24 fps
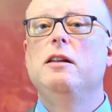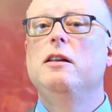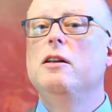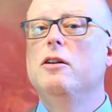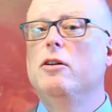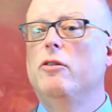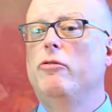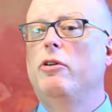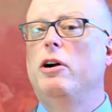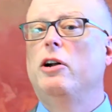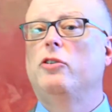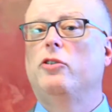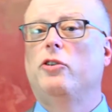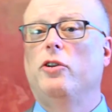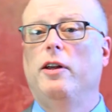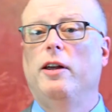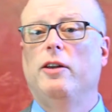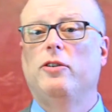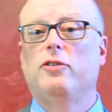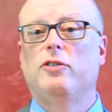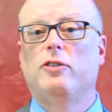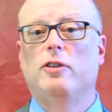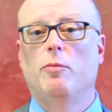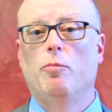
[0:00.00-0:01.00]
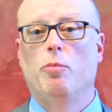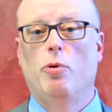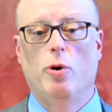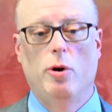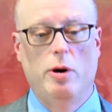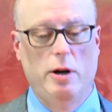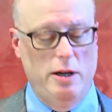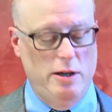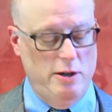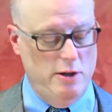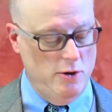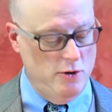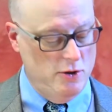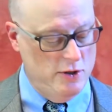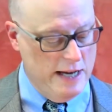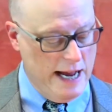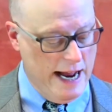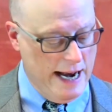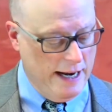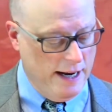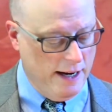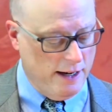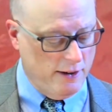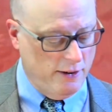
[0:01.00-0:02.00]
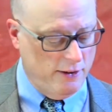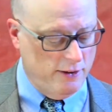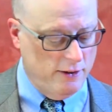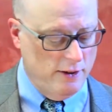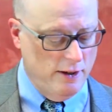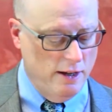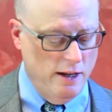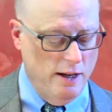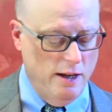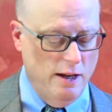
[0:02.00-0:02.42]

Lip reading: Universalists supported eugenics.